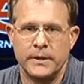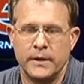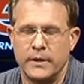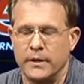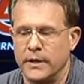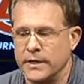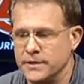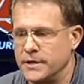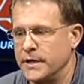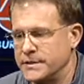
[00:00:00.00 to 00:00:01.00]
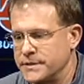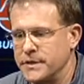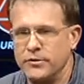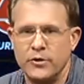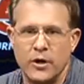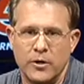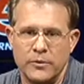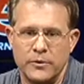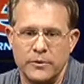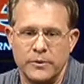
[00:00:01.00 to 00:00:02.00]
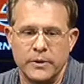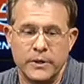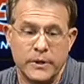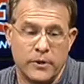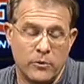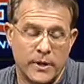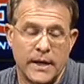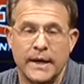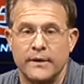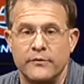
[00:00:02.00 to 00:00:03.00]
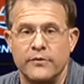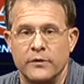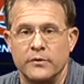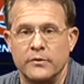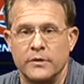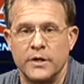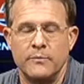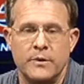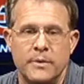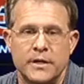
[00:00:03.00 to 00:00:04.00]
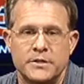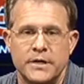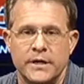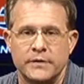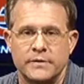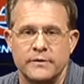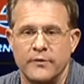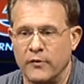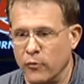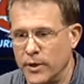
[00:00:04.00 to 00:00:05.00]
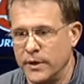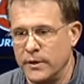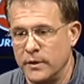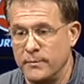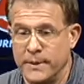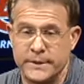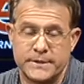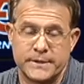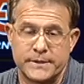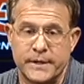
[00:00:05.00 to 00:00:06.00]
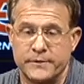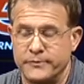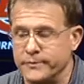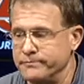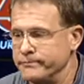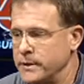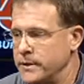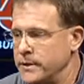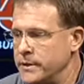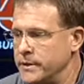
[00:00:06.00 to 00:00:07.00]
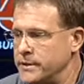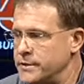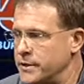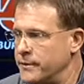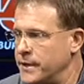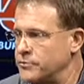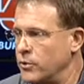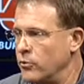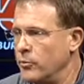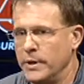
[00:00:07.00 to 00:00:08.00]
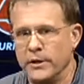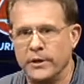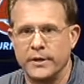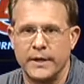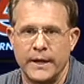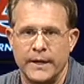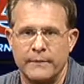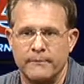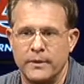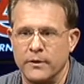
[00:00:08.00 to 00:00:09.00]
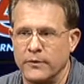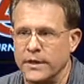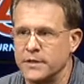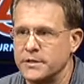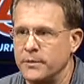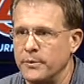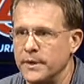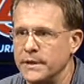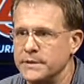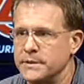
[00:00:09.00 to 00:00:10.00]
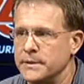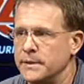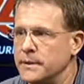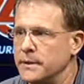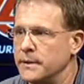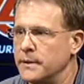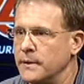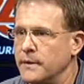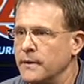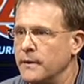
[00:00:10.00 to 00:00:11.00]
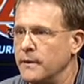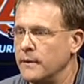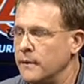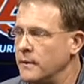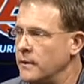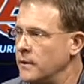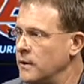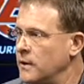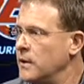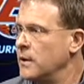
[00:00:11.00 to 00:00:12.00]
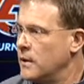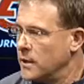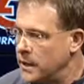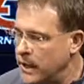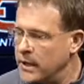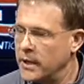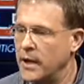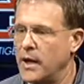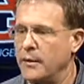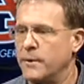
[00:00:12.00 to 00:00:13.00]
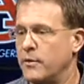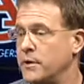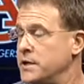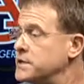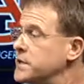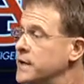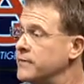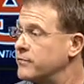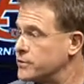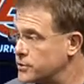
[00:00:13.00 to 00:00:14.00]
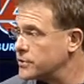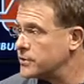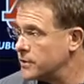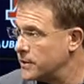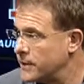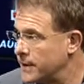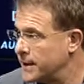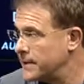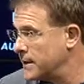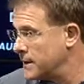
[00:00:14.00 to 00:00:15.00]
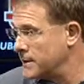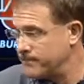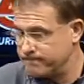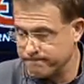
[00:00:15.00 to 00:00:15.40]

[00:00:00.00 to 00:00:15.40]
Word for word: uh, as yes, then you go to what guy gives your team the best chance of, of winning and being successful. And so that's what we'll be looking at, you know, the next couple days uh, how's he doing? Yeah, I, I'm not ready to say for sure that uh,